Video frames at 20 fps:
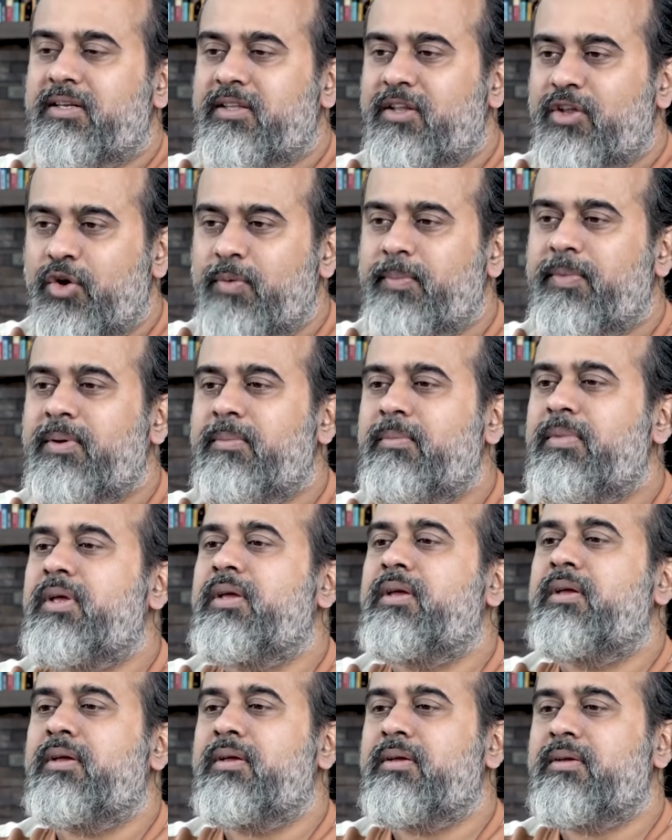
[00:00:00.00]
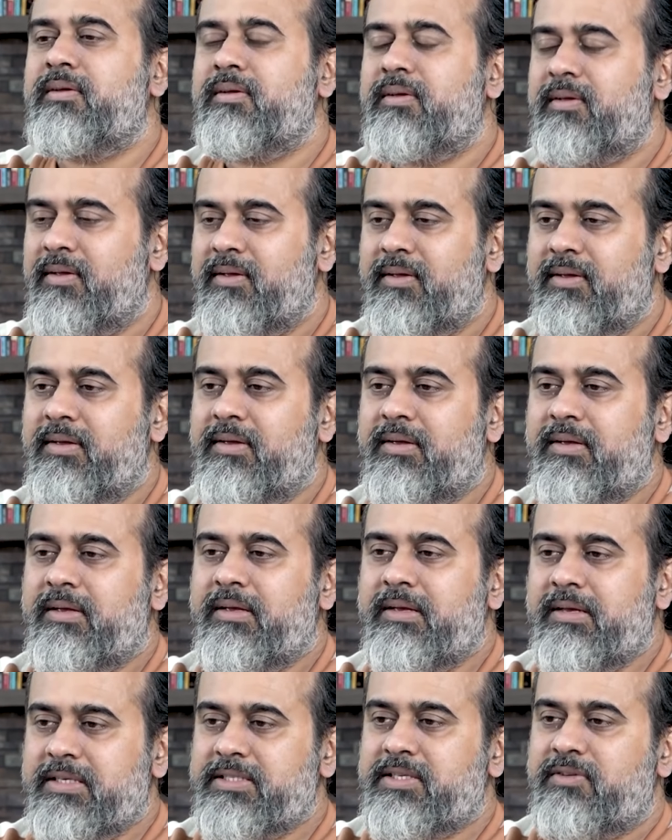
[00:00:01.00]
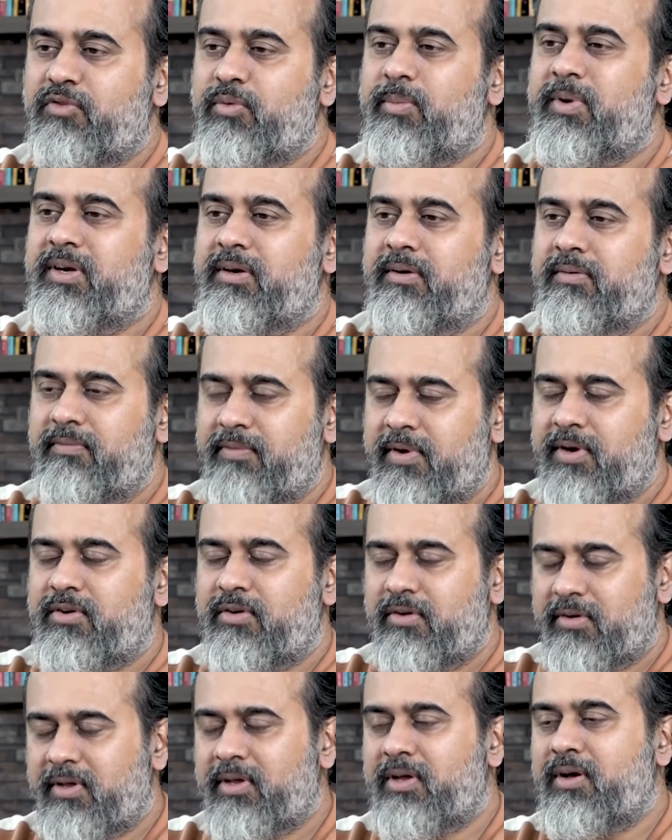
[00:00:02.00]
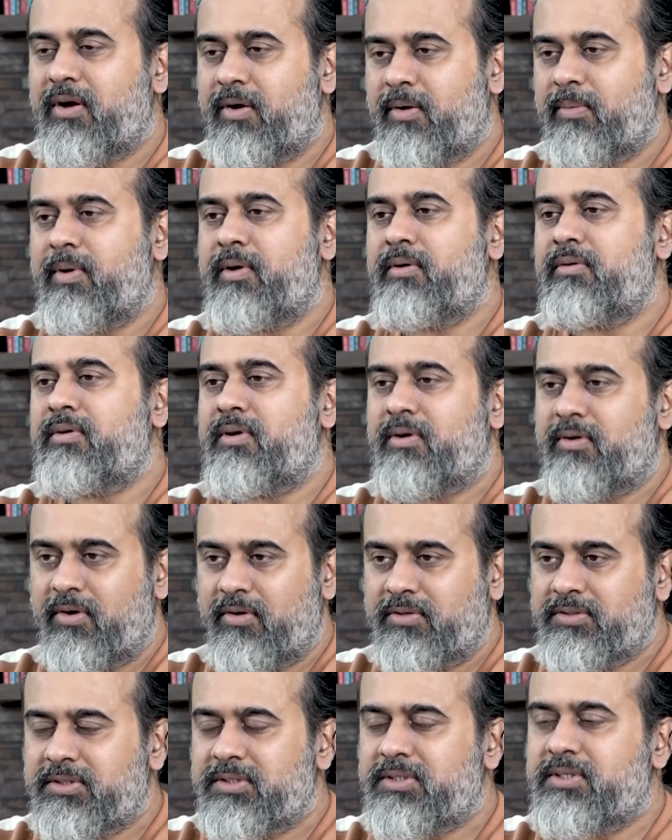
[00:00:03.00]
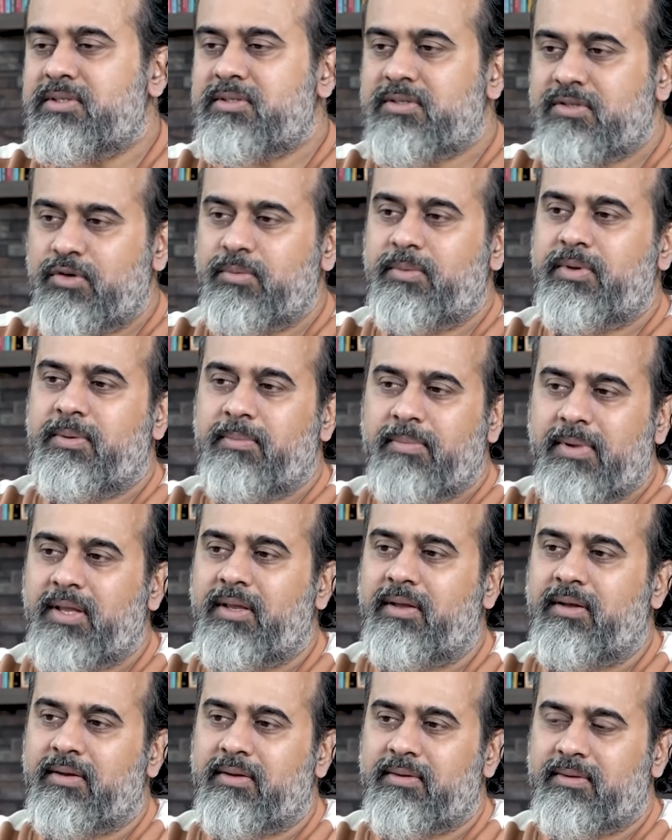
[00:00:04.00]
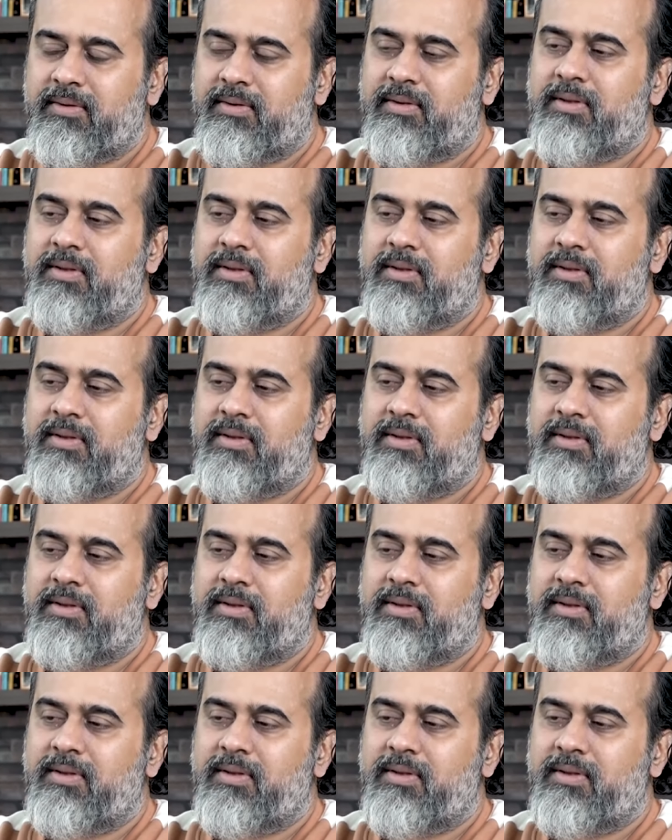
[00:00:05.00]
that the human being is a woman. We are talking about a conscious human being.